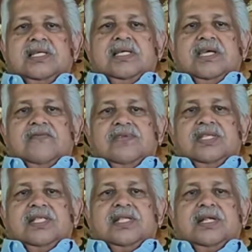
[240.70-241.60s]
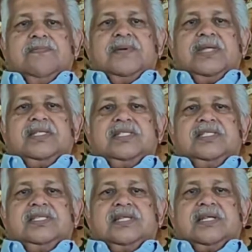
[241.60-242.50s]
if the general
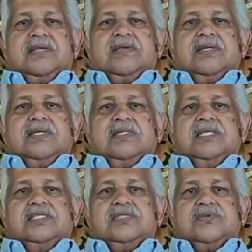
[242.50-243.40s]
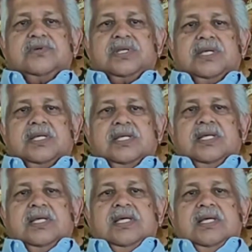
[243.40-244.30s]
practitioner does not
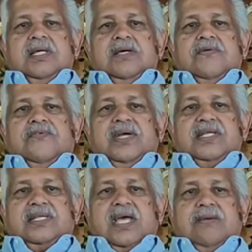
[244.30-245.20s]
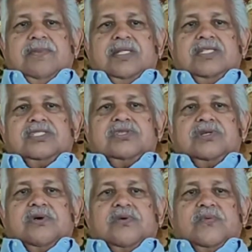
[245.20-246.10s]
find time and is
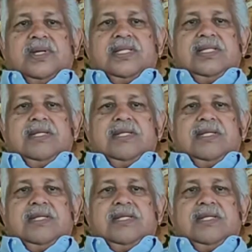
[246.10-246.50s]
not confident in